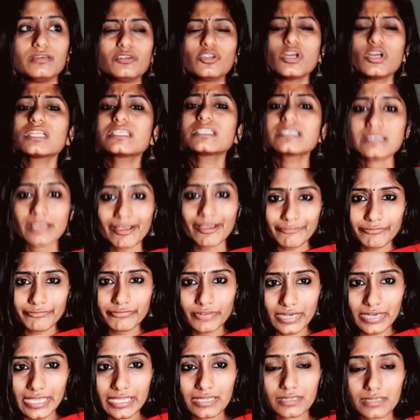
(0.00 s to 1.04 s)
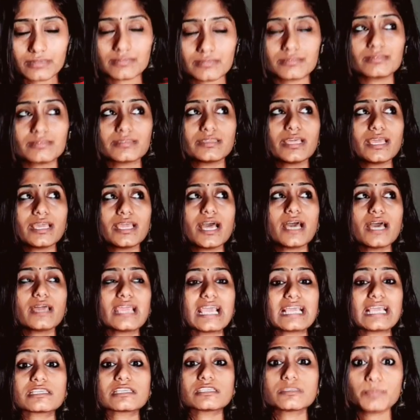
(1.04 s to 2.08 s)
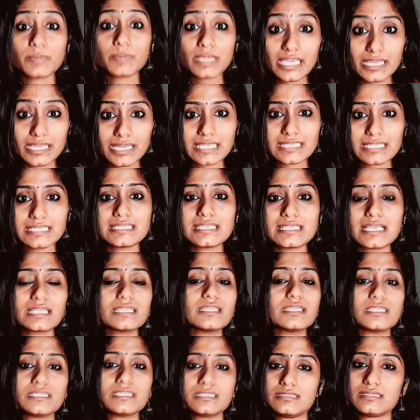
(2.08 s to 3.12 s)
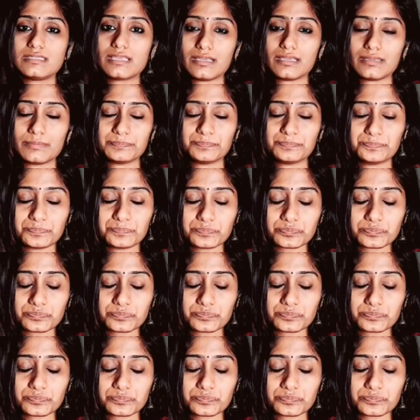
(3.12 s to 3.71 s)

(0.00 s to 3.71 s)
not suffering, they are experiencing this thing.